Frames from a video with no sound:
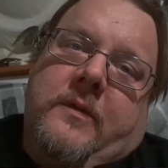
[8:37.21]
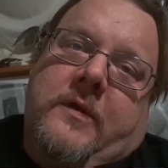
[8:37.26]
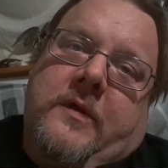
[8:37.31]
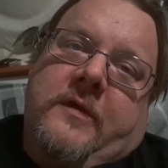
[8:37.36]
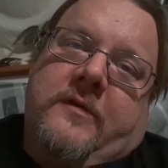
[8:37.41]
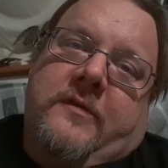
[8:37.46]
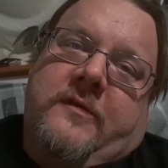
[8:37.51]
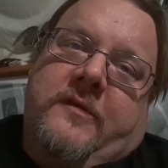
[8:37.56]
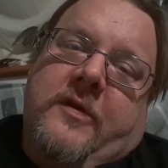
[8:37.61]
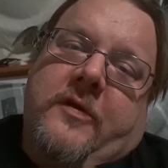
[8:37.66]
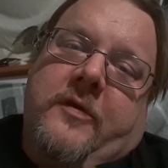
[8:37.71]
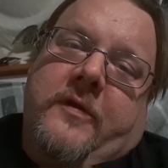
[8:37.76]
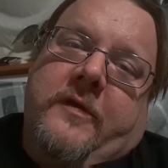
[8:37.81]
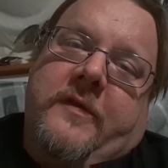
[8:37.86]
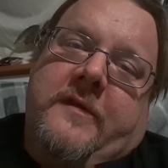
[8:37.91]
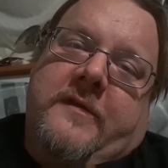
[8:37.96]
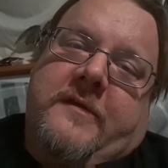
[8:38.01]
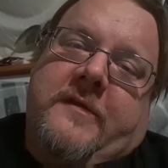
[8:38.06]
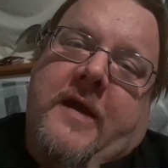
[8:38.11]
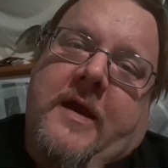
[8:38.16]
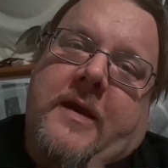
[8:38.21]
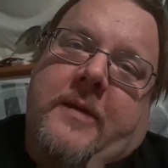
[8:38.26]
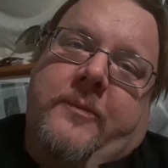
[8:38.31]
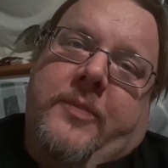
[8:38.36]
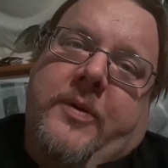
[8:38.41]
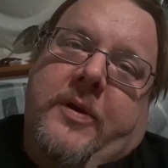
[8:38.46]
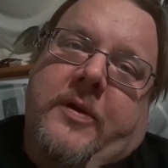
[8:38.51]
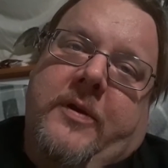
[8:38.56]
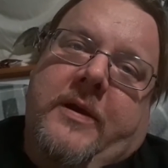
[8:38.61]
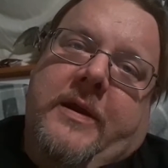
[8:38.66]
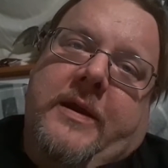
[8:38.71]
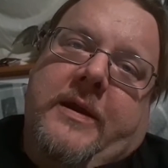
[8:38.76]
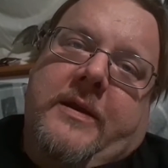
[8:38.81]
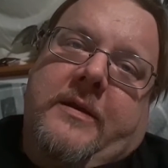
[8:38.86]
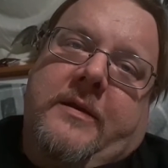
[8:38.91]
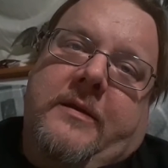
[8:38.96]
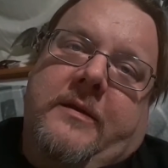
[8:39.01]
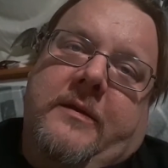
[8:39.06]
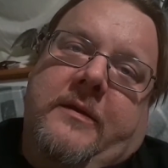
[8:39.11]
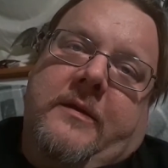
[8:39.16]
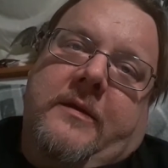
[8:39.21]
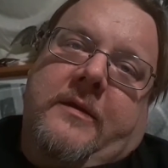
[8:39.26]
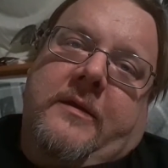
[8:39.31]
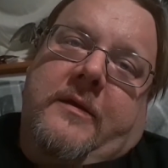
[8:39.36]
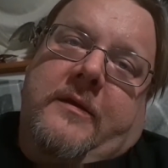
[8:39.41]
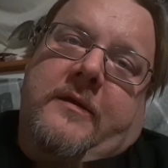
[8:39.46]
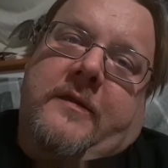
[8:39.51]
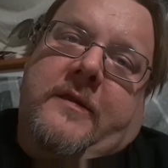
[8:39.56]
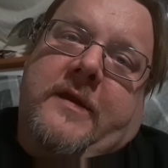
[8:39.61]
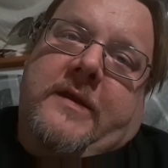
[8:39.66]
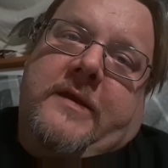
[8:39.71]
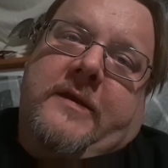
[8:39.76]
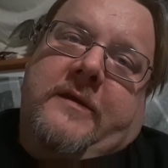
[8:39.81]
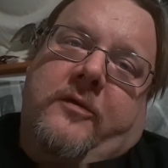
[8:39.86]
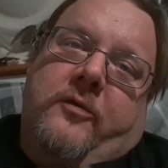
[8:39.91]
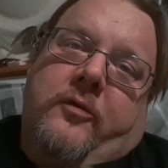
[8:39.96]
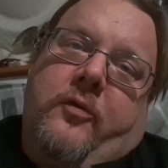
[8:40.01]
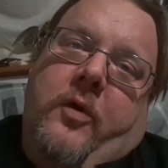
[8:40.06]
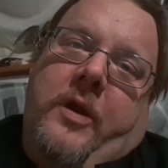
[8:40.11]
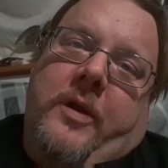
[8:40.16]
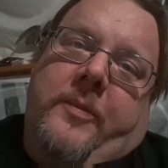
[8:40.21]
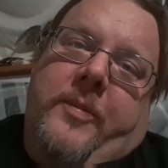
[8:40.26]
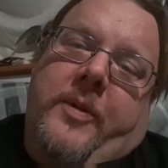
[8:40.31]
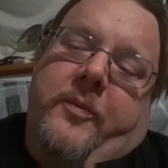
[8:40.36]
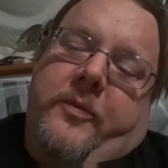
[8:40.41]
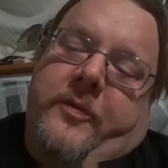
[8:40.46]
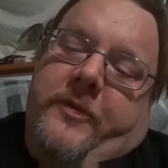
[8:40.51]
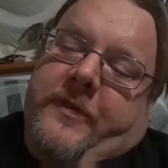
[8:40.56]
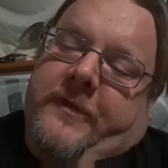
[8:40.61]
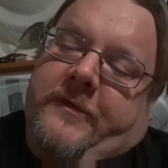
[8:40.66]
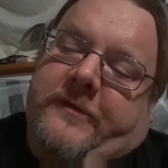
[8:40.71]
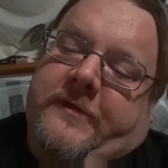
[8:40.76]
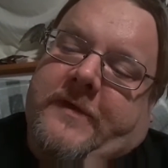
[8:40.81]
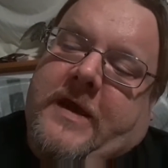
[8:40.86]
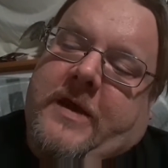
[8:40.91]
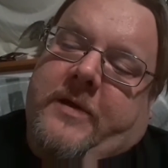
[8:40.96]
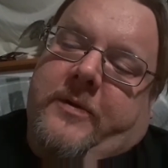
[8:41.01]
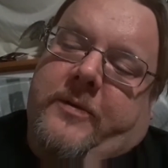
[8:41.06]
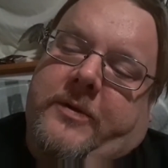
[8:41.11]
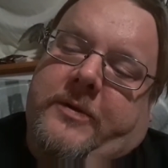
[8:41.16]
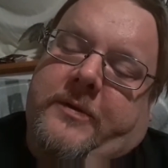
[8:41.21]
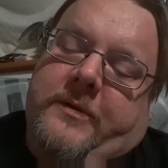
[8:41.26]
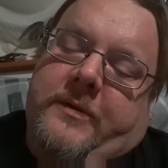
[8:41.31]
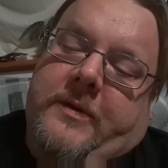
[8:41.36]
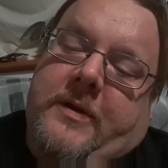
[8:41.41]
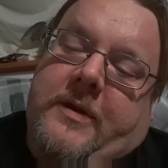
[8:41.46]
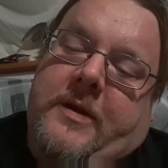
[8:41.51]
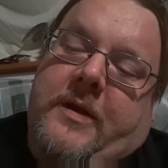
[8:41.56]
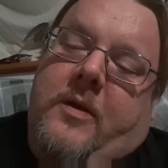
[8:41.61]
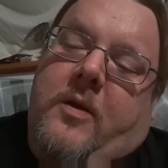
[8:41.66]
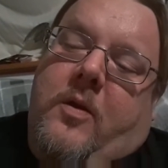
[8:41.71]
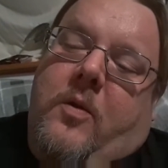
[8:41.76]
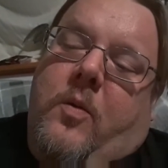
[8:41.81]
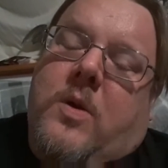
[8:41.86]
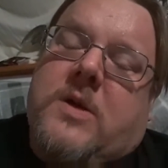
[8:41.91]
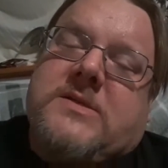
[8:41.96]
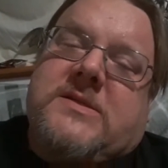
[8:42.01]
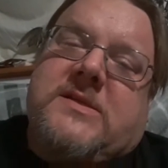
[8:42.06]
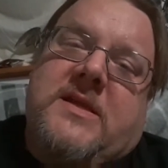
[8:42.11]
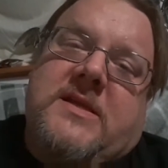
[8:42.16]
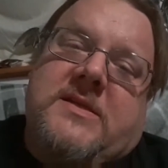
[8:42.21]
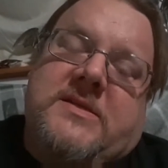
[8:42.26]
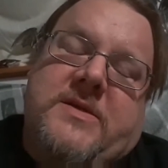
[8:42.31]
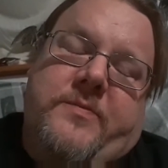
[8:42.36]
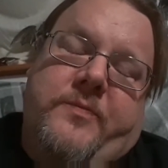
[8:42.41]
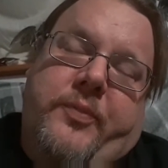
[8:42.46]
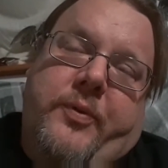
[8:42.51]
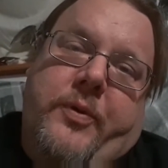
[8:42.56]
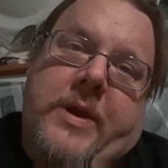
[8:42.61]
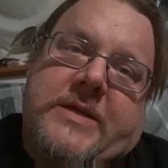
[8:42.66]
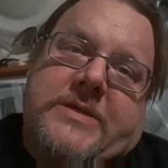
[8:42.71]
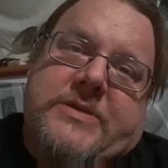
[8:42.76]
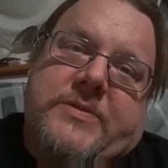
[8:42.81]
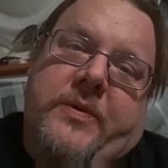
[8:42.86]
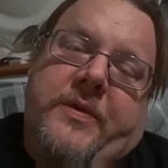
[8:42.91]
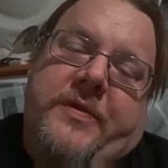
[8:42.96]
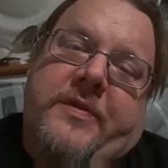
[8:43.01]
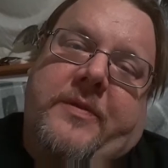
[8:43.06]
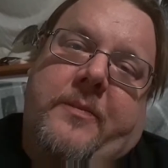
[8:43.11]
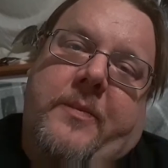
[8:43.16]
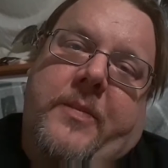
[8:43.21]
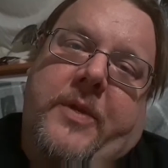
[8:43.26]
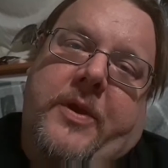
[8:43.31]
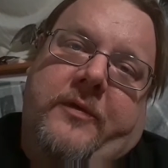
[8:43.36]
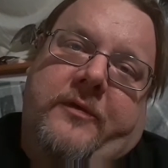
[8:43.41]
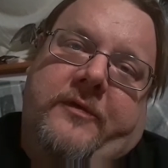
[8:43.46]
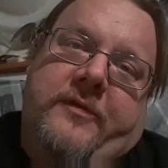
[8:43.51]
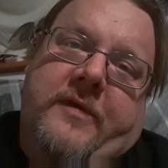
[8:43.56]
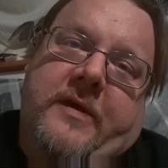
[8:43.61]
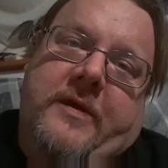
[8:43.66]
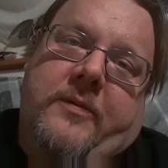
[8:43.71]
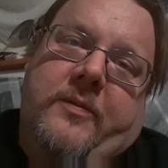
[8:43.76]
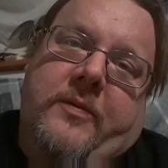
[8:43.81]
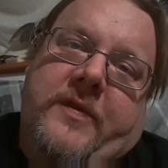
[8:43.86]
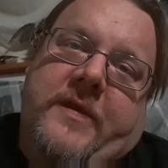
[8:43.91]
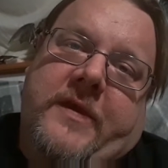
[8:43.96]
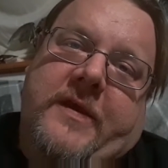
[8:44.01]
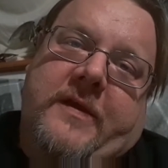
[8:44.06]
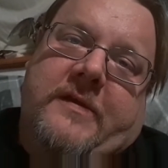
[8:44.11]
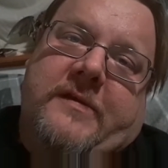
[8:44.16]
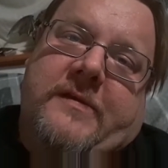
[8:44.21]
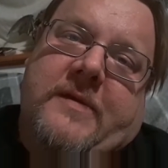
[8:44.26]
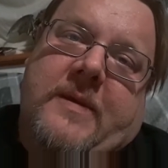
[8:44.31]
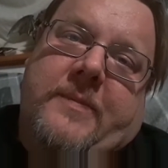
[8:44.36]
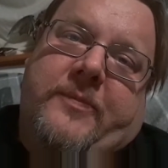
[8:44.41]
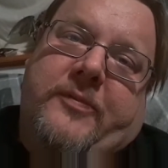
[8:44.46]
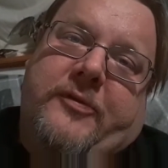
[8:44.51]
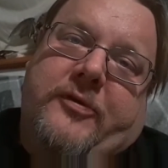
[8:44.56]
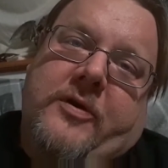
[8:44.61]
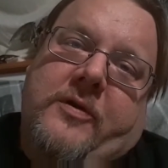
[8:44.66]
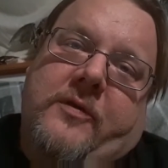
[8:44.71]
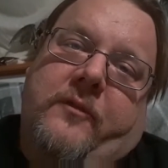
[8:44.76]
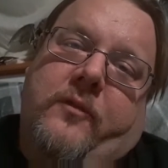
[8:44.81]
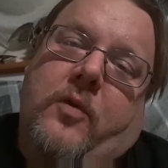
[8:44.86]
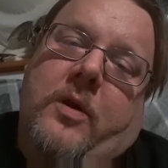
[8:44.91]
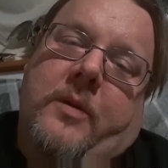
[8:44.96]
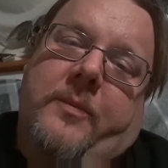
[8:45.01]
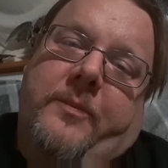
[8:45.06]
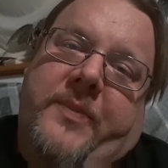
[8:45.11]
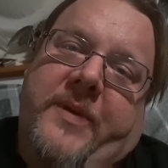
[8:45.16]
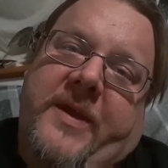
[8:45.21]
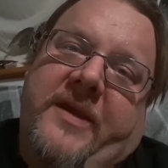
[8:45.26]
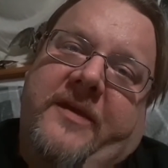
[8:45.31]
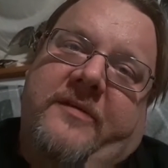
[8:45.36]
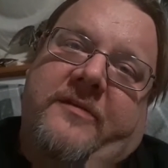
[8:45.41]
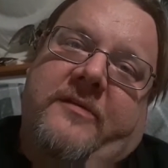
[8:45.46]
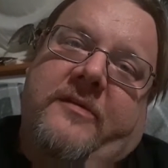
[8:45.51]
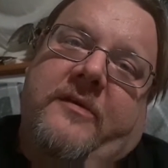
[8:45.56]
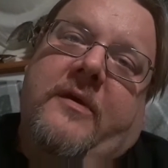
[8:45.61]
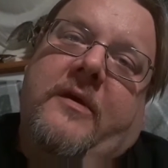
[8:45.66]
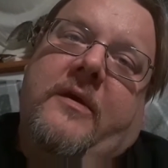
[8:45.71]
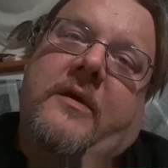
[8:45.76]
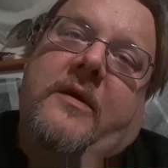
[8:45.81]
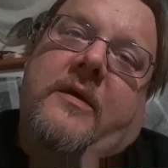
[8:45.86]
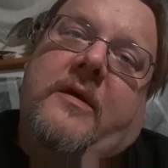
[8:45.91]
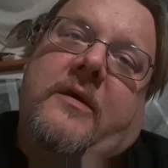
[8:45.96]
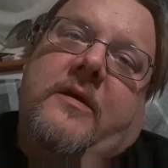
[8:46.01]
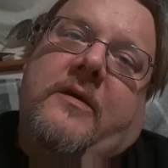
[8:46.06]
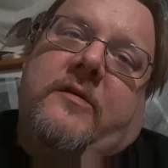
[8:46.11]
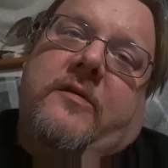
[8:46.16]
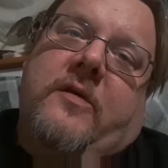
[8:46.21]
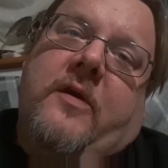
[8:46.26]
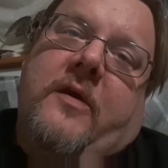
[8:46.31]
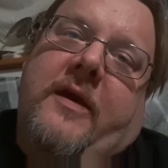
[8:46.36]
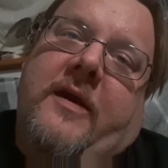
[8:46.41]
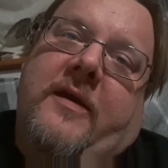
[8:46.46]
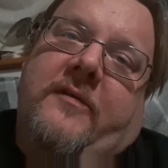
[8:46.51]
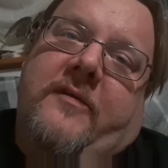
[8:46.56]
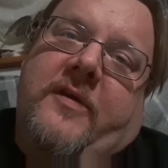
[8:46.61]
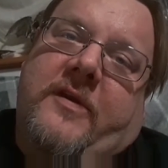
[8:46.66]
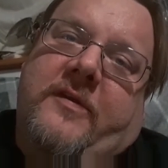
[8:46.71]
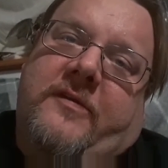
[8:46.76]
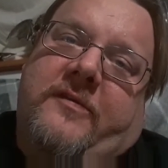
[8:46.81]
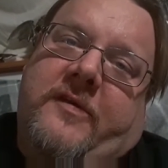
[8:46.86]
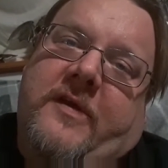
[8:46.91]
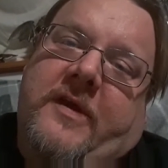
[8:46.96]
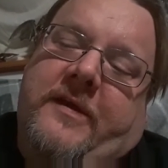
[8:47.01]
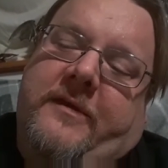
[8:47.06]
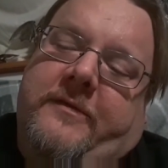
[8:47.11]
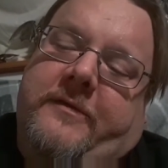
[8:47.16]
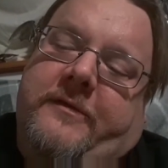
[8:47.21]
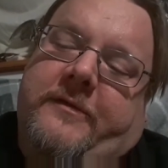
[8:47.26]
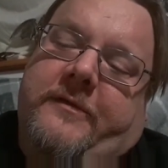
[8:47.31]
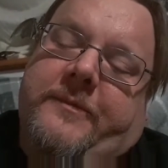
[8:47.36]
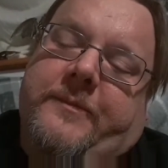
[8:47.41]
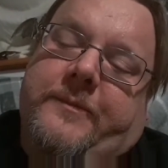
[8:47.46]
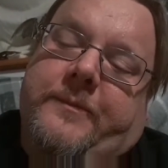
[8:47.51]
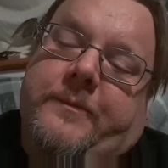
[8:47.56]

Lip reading: Considering the time period, they did quite a bit with the sound. Wasn't as impressed with the music, with the exception of one piece, so I gave it a 6.